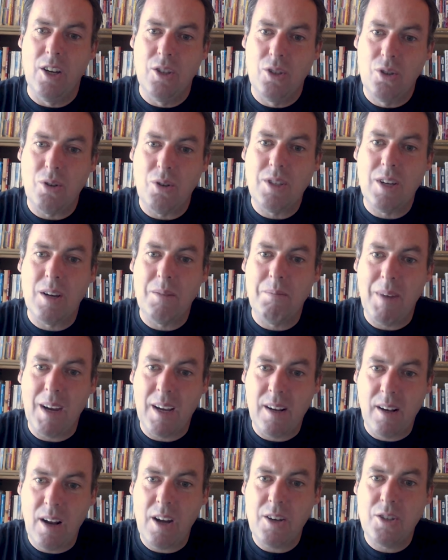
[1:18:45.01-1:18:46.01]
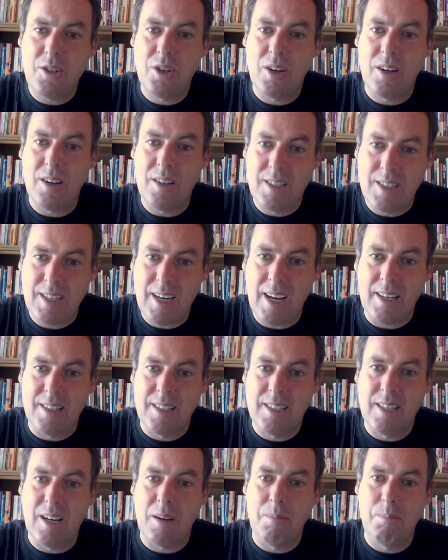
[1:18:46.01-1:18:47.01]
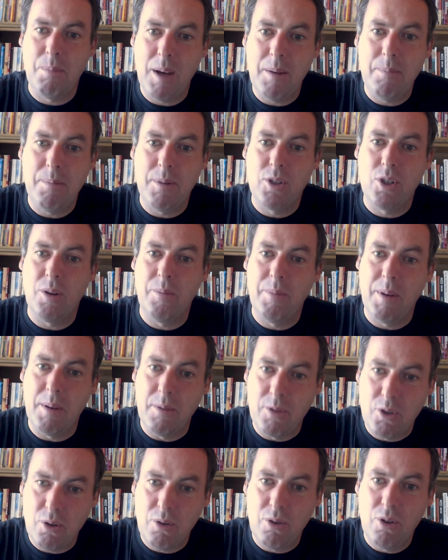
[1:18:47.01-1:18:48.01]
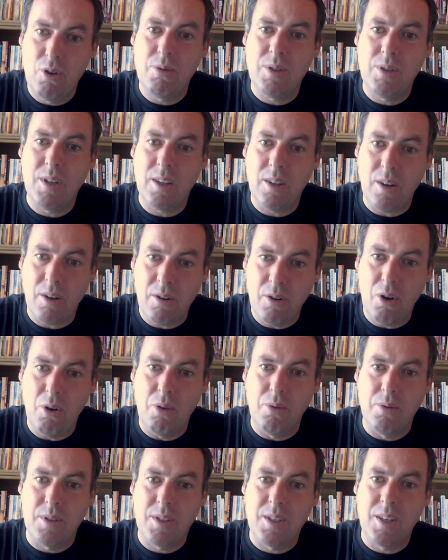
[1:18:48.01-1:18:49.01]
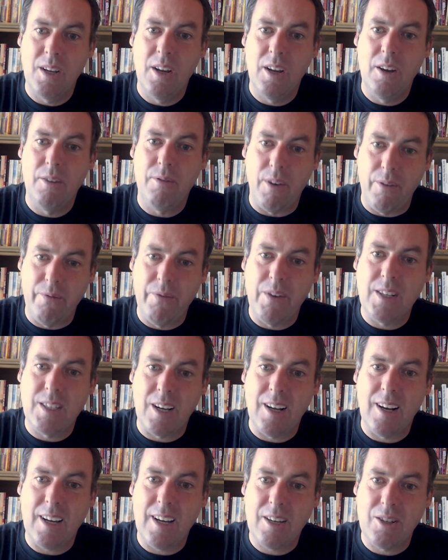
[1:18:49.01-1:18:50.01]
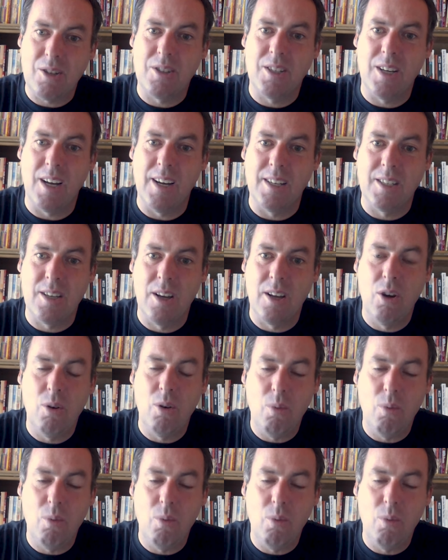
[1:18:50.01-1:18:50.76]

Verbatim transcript: Does it make logical sense that people should be do- using their nose for physical exercise?